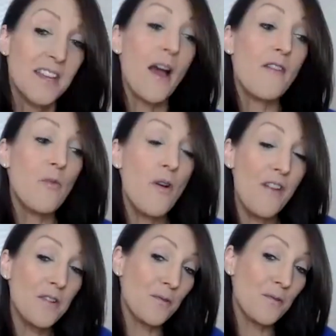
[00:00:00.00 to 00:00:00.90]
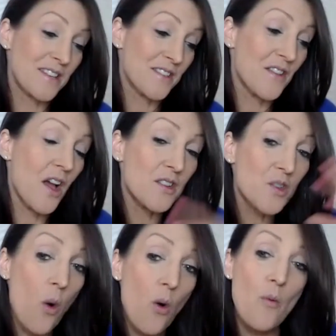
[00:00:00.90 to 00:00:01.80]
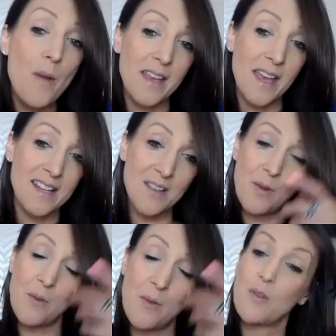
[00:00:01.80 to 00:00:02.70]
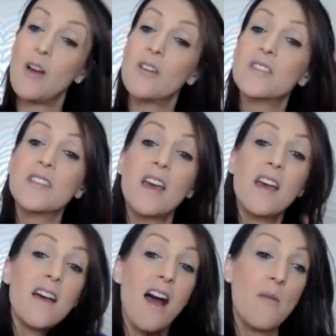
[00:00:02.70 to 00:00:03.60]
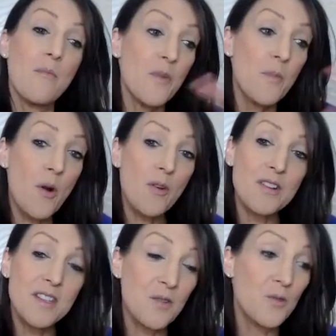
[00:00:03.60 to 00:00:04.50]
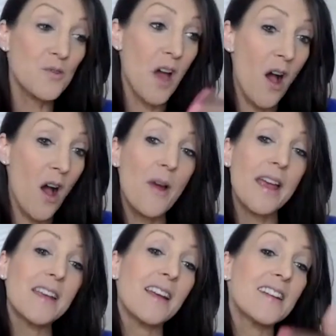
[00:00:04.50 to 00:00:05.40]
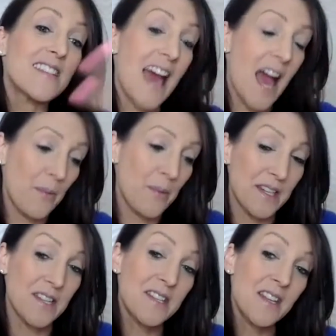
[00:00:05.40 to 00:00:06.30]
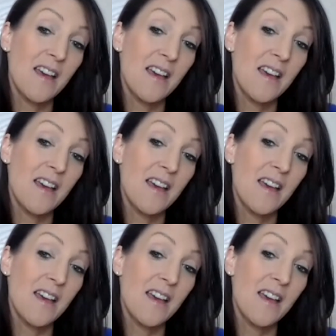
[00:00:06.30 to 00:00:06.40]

Now I have one final question that I ask all my guests on my podcast. The podcast is called Heartbreak to Happiness.